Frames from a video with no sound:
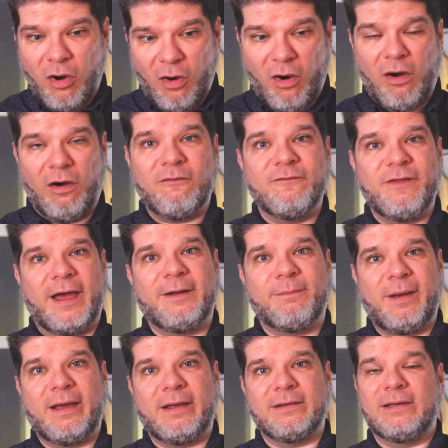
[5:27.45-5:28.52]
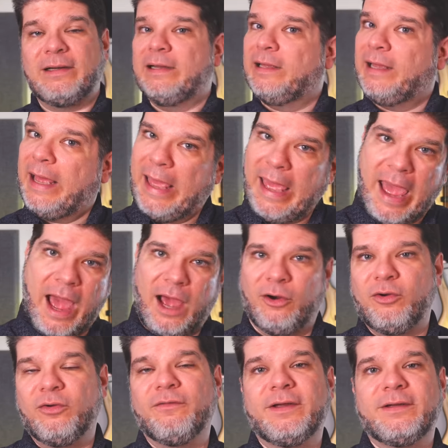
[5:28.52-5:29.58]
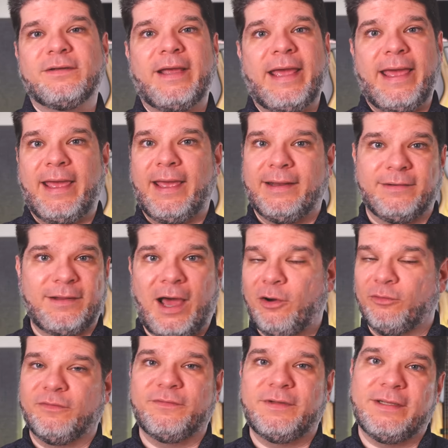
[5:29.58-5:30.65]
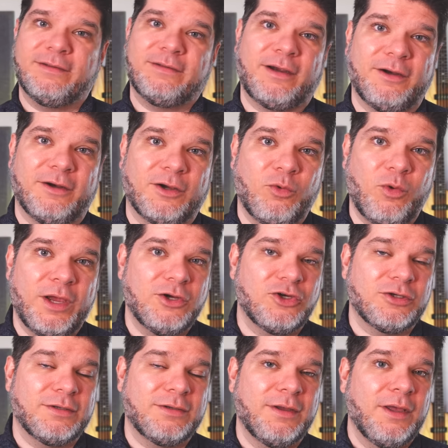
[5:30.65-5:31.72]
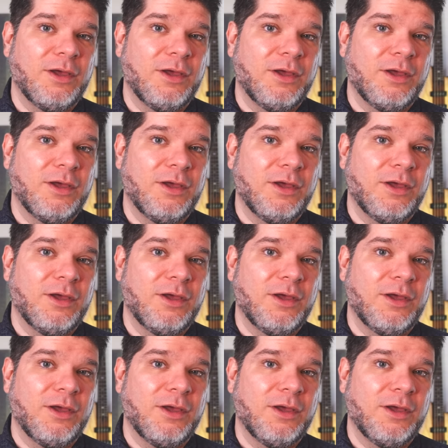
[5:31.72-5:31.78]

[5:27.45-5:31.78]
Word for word: of that panel out of it and out of the entire equation,